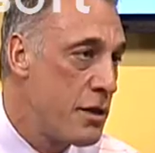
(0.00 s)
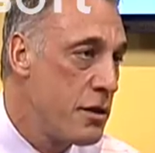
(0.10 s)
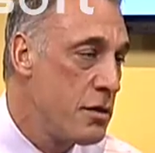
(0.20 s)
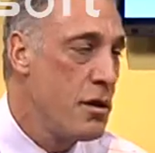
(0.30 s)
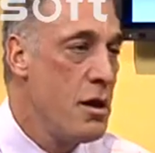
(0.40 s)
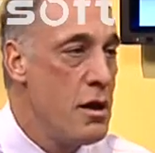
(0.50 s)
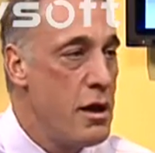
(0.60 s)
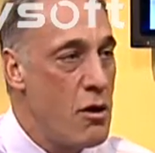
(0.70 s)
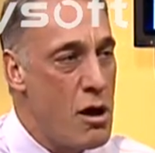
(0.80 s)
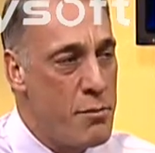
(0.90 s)
But I think
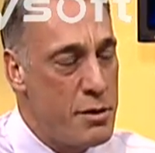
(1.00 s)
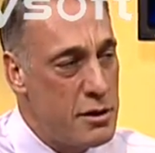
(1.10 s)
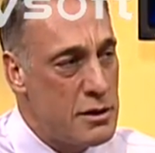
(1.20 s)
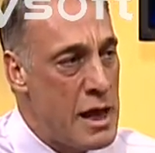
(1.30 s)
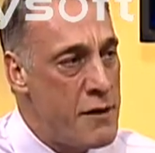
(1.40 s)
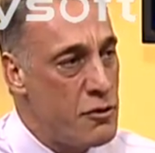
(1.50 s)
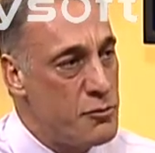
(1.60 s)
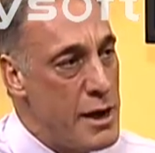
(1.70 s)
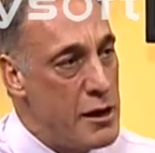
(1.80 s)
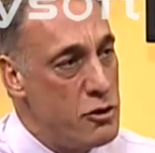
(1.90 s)
but a lot of it
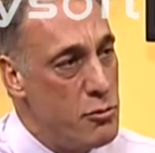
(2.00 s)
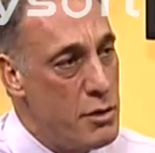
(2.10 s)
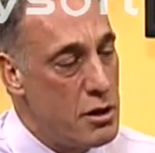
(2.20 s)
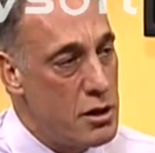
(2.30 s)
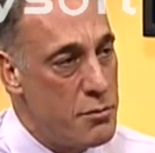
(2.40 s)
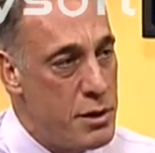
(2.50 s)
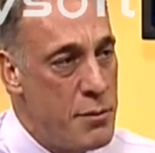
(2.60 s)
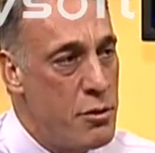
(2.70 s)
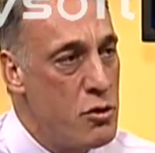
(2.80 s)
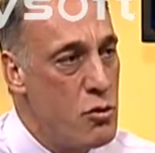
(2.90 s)
goes back to humility.
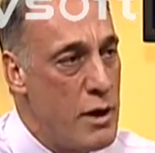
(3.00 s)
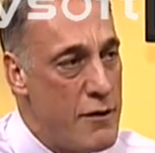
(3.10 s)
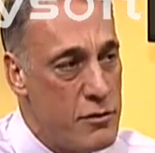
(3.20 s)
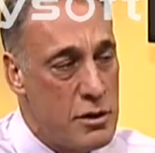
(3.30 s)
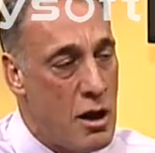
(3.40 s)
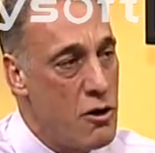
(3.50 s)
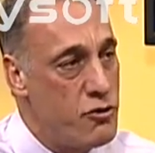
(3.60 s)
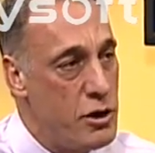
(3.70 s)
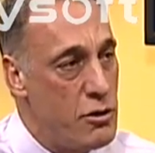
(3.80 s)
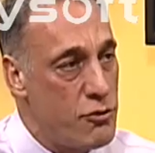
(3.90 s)
People who have
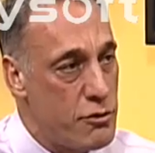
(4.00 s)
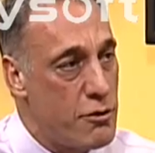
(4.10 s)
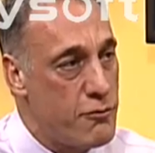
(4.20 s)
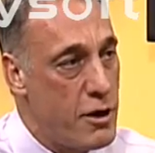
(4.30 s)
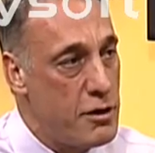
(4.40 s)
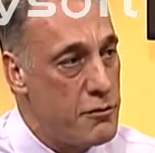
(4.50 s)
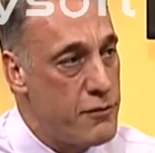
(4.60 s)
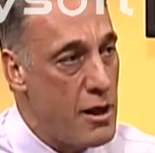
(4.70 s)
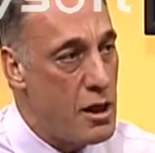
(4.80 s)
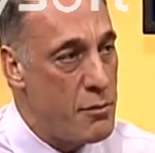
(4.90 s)
large egos are afraid to
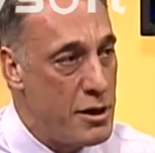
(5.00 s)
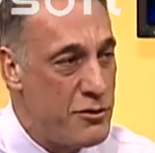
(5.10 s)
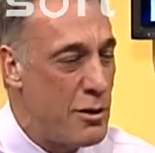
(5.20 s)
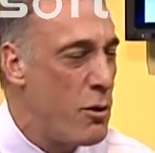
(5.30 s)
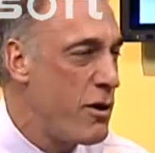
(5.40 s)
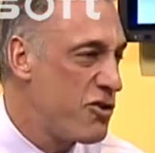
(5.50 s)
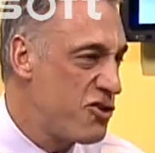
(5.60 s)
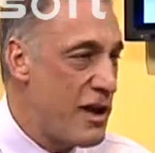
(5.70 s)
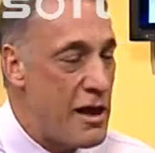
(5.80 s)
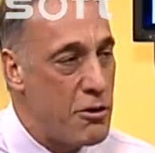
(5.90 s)
fail because they don't want to
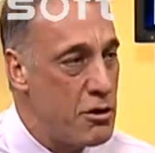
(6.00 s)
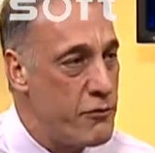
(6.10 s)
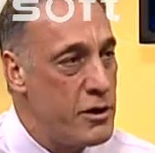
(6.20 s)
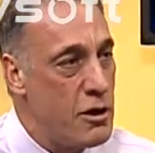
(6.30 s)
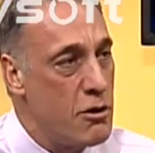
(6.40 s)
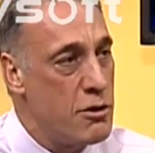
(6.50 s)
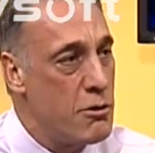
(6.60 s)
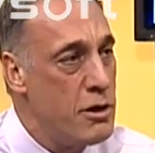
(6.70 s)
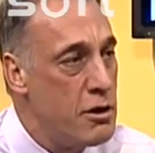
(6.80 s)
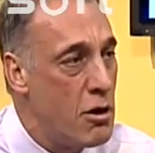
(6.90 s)
shatter the veneer of
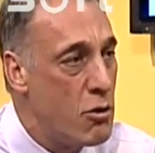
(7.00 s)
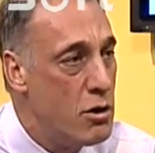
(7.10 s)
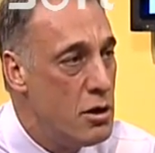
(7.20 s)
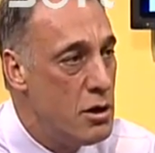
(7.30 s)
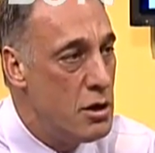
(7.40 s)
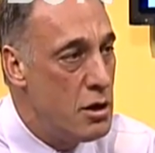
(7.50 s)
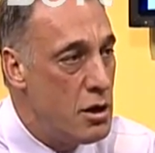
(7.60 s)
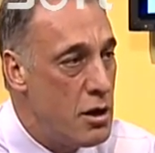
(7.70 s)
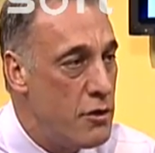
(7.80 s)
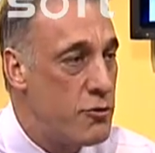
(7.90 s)
their ego.
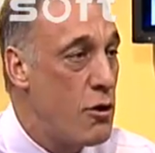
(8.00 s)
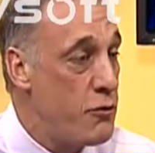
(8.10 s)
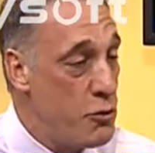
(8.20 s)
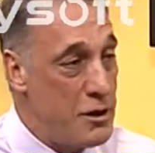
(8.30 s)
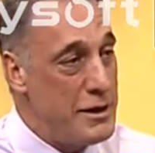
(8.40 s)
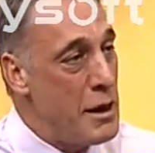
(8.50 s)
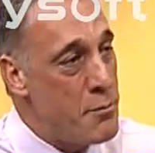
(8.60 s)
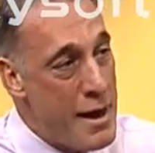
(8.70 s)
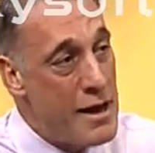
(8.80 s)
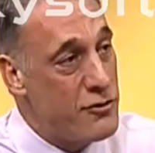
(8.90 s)
And so if you can
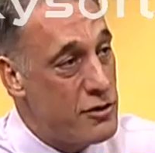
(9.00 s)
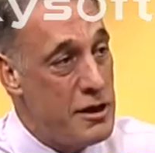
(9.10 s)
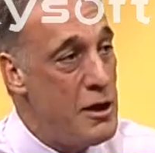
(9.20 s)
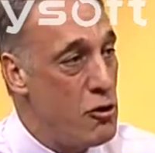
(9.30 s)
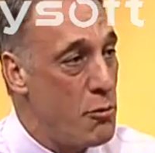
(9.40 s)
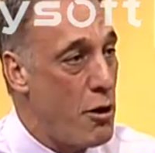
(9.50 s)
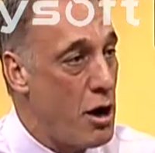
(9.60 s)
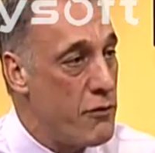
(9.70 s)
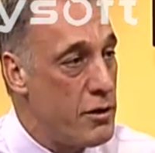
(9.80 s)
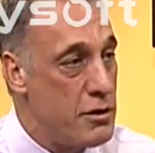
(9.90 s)
get past the ego
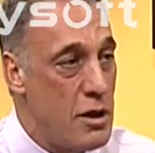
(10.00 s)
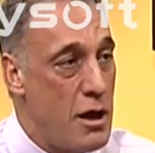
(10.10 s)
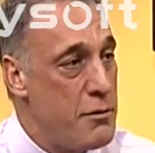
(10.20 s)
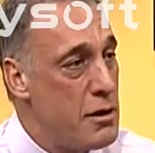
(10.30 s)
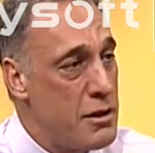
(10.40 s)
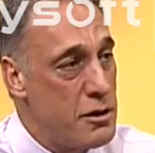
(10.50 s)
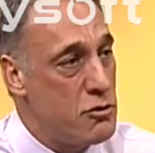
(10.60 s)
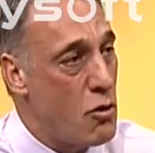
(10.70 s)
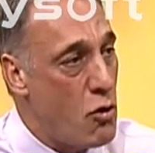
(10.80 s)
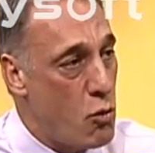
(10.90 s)
part of it, I mean, I think
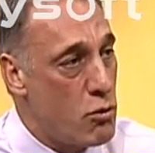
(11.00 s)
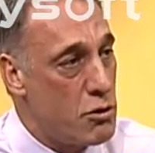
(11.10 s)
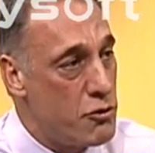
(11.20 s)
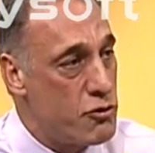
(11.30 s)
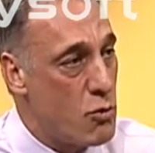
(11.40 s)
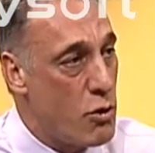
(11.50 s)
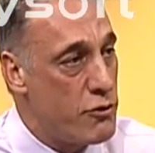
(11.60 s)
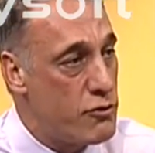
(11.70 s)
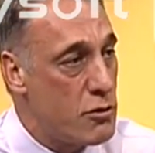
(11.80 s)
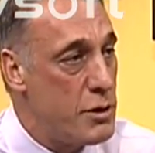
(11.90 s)
the whole world is your
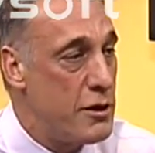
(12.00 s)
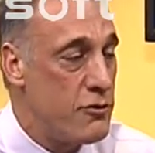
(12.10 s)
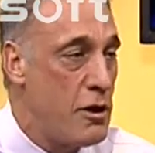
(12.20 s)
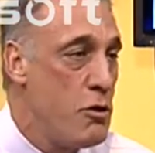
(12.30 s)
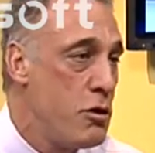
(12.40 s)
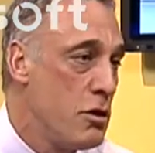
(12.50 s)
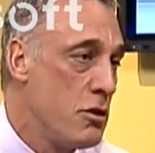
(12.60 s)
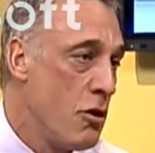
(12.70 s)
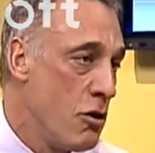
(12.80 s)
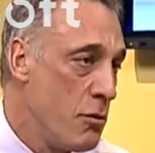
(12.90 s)
oyster, because then you can
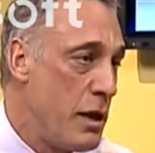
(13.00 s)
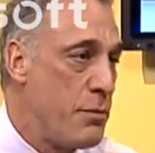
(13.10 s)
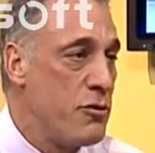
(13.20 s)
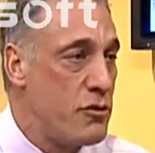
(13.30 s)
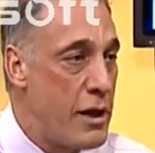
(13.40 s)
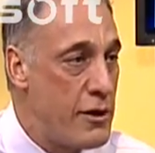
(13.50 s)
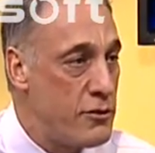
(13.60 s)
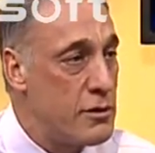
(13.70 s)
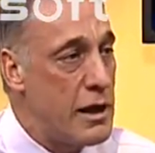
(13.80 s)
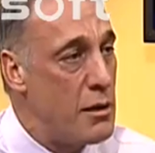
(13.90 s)
learn and make
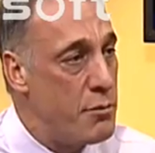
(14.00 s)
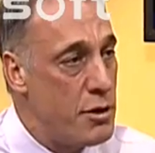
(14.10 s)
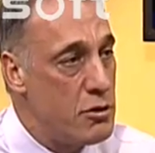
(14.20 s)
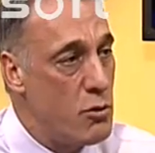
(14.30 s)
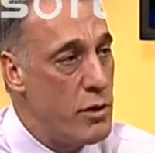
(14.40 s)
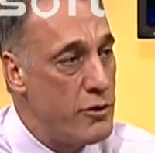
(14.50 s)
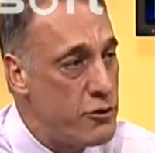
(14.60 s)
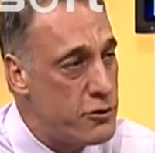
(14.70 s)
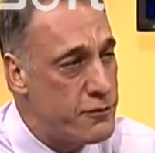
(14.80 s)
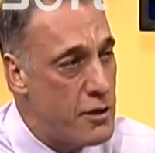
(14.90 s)
mistakes and kind of build the wings
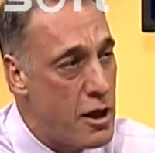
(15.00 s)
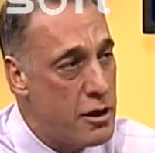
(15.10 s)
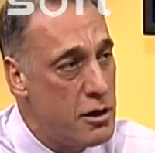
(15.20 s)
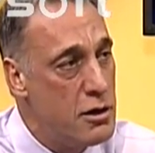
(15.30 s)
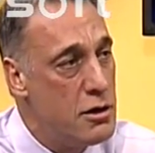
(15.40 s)
as you fly.